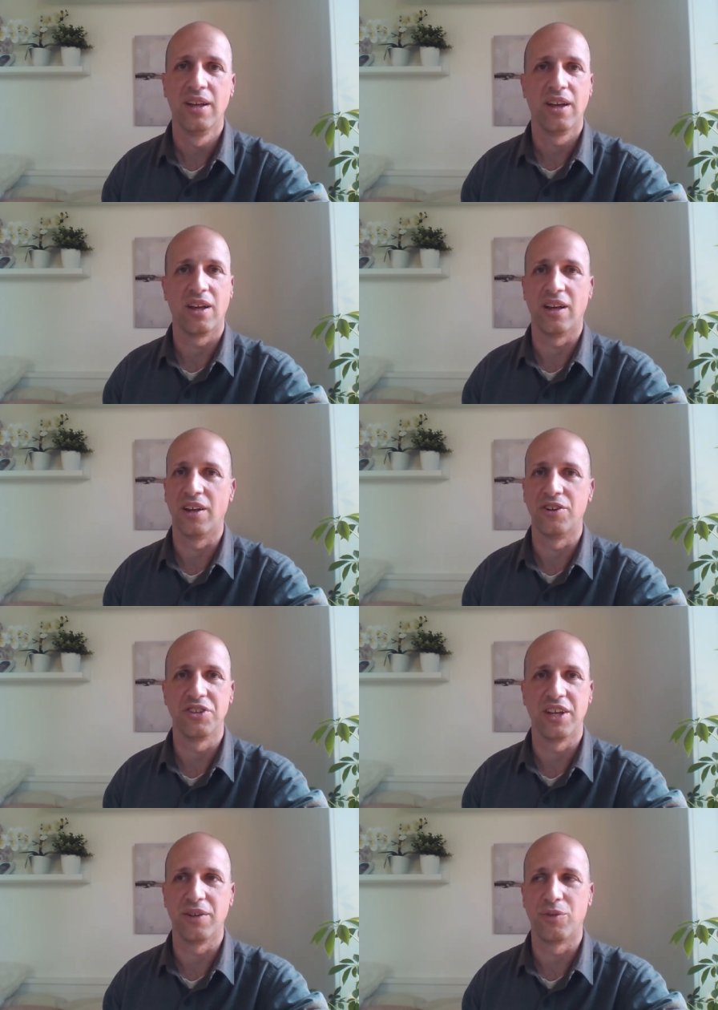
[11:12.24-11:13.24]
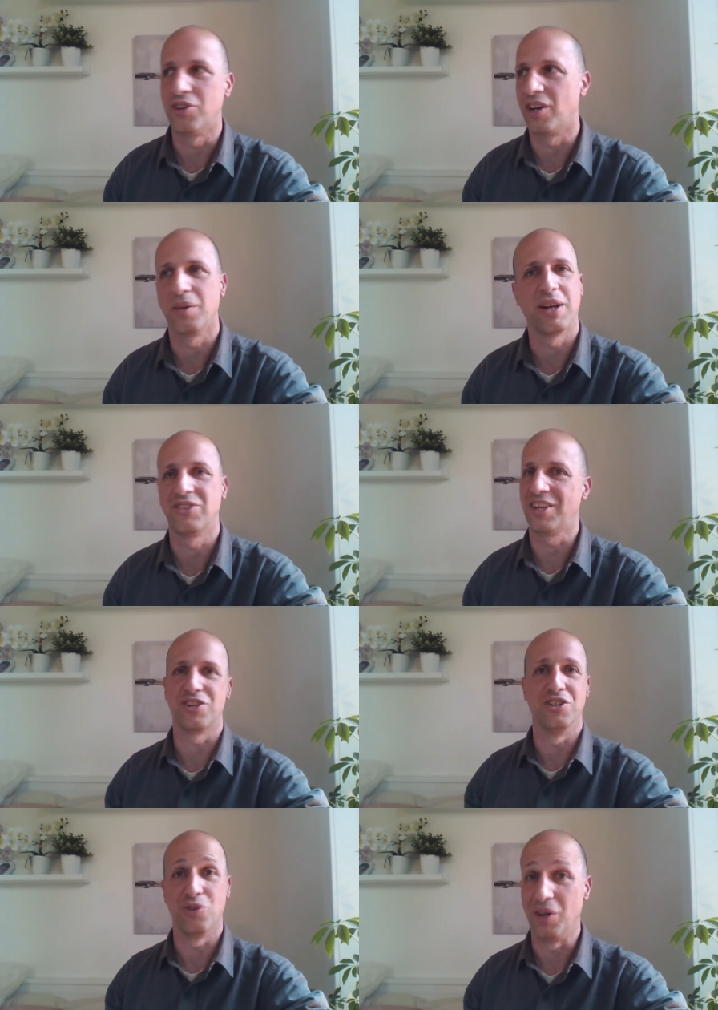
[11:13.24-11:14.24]
uh, understanding if we're talking about a
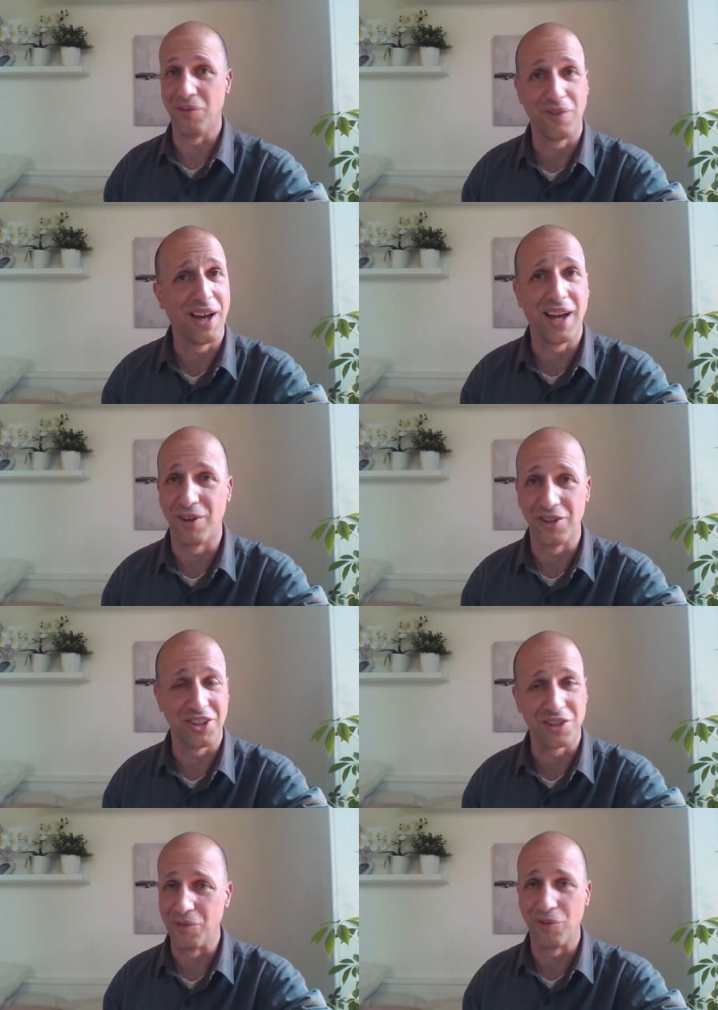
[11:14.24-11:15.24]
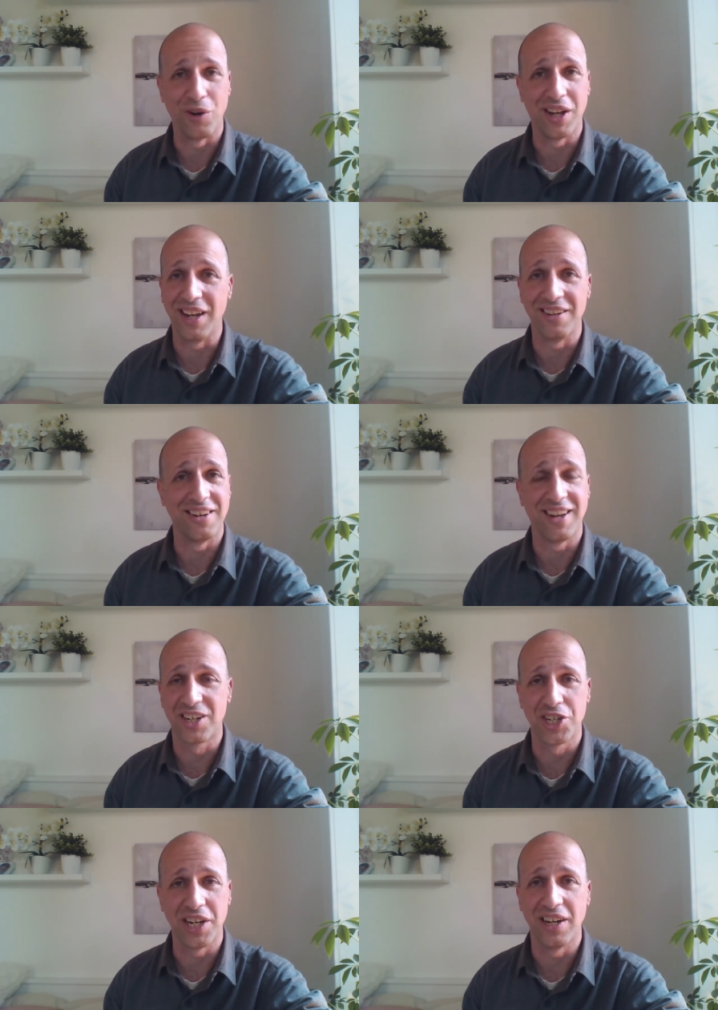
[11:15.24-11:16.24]
Section 25 or a Section 48
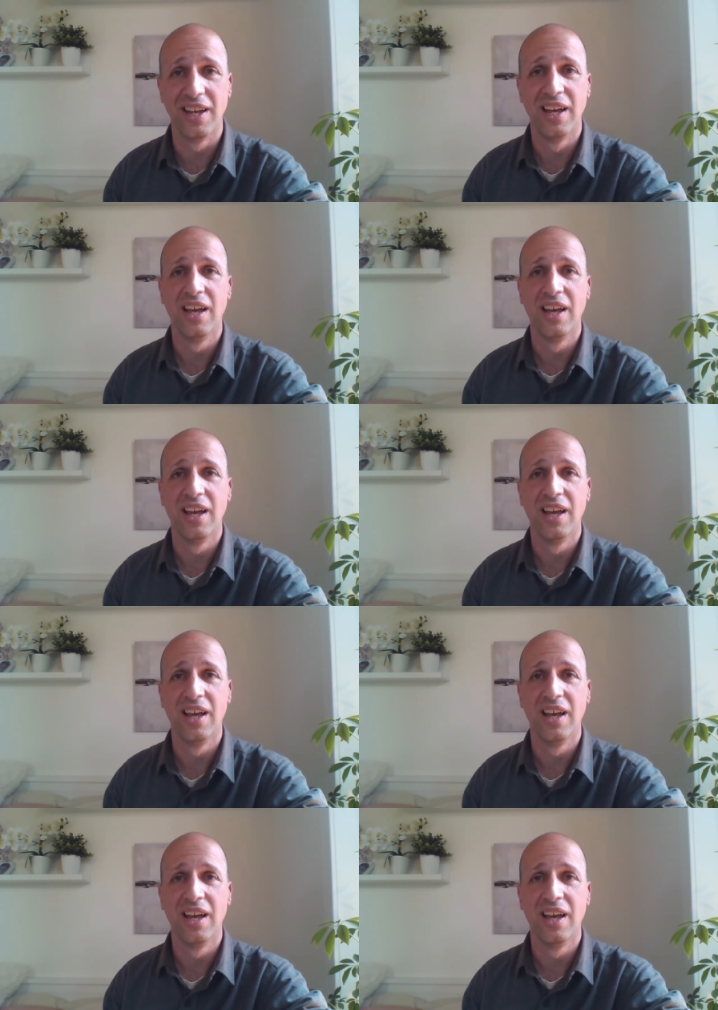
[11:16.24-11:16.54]
deduction.